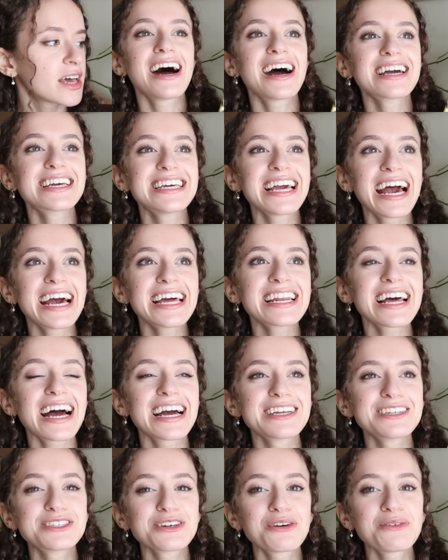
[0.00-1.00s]
Again,
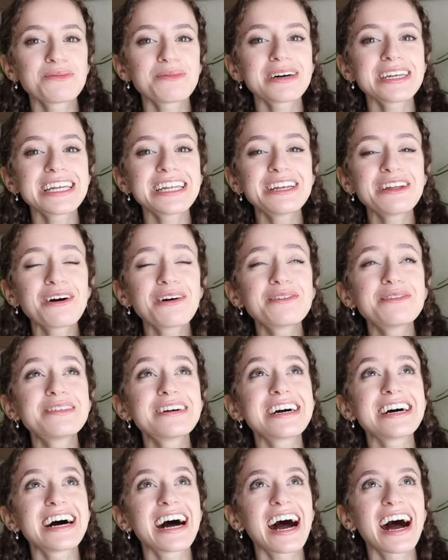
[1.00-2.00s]
I don't wanna
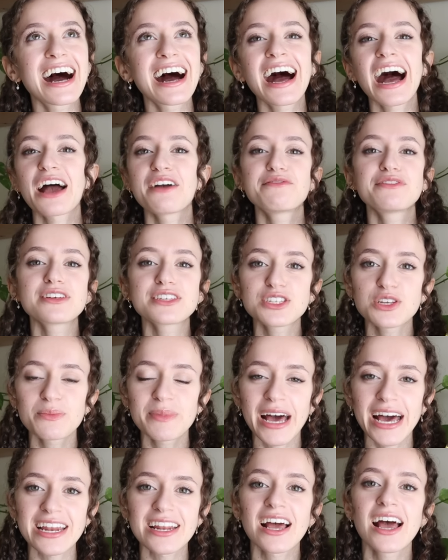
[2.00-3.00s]
know, I feel so
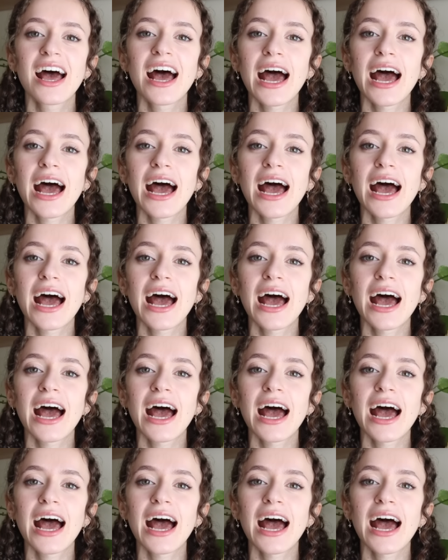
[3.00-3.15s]
bad.